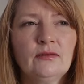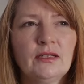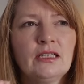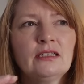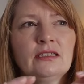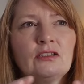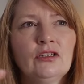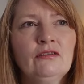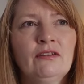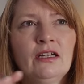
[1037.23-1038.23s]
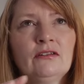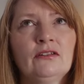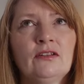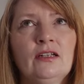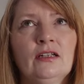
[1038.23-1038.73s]
So I think I did 2
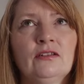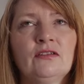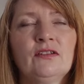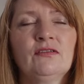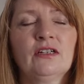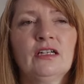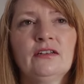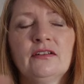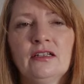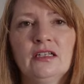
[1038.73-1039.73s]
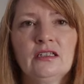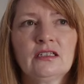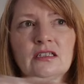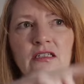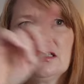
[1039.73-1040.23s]
rounds in loads of different colours and then I
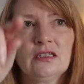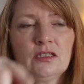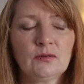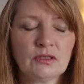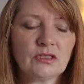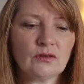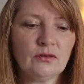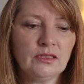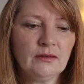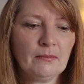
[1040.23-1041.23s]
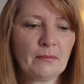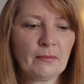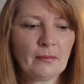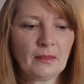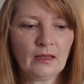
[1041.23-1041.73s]
did continuous join
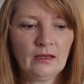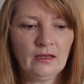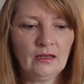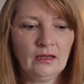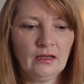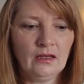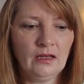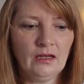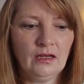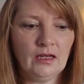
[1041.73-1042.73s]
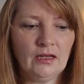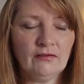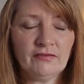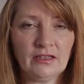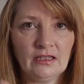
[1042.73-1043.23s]

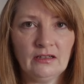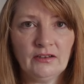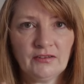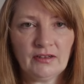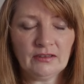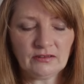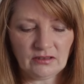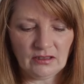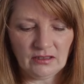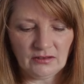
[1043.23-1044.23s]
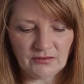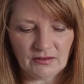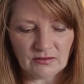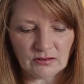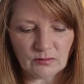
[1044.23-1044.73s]
for the last round. So the last
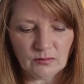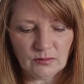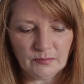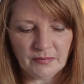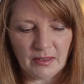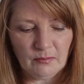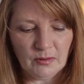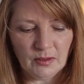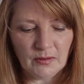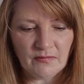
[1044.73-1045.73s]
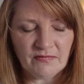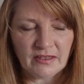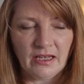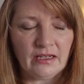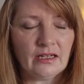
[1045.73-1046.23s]
round is all in blue
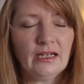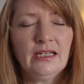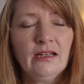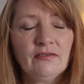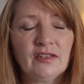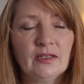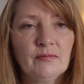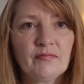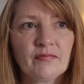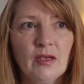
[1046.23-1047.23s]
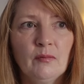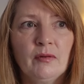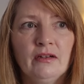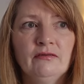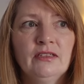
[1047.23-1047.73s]
and I love it,
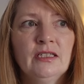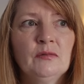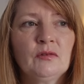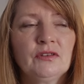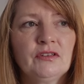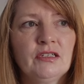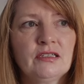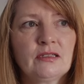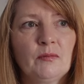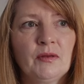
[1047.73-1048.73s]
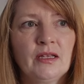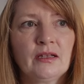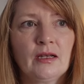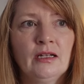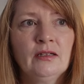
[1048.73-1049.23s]
but I really wanted
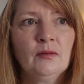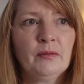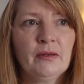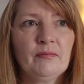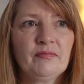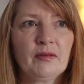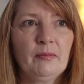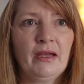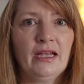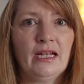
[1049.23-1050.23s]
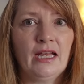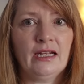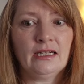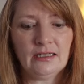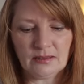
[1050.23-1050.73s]
something a little bit paler
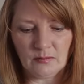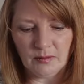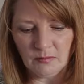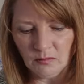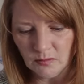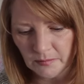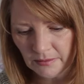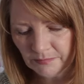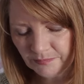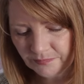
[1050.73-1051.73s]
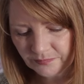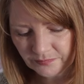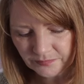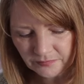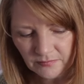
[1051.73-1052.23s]
and a little bit warmer.
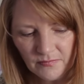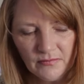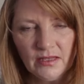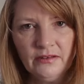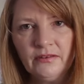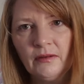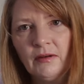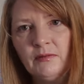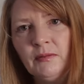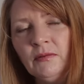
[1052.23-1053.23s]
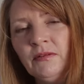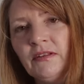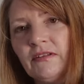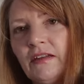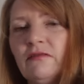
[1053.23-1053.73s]
So I've pulled
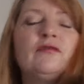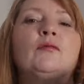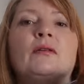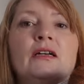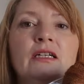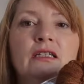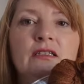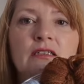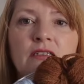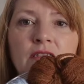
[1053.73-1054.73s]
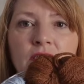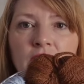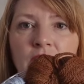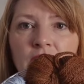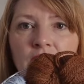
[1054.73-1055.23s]
this out for my
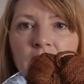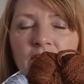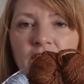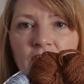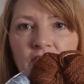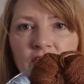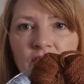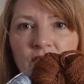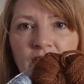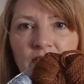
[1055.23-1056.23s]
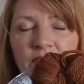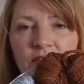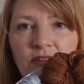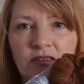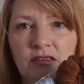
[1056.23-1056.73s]
first 2
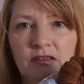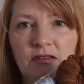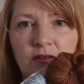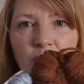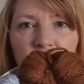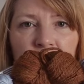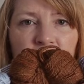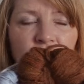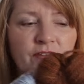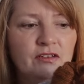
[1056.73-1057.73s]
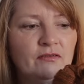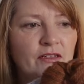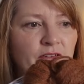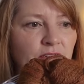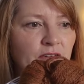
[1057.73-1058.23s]
rounds to make my first 2
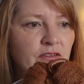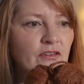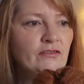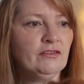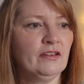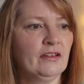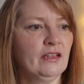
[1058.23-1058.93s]
rounds out of.